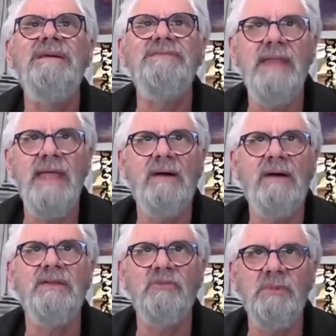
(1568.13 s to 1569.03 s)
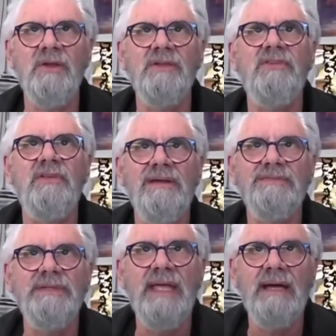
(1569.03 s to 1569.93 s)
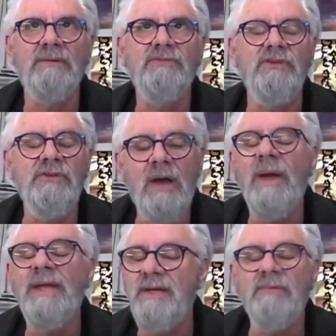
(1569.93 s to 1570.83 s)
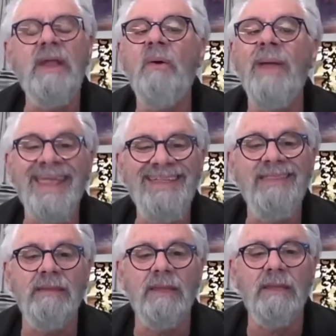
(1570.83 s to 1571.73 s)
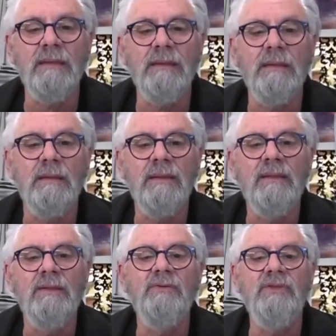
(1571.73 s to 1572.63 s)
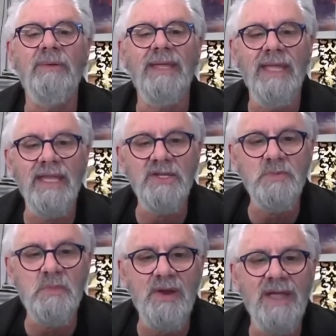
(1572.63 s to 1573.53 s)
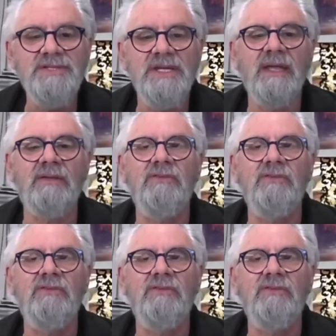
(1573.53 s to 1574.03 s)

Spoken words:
now and experienced enough now to know I don't know anything. So each project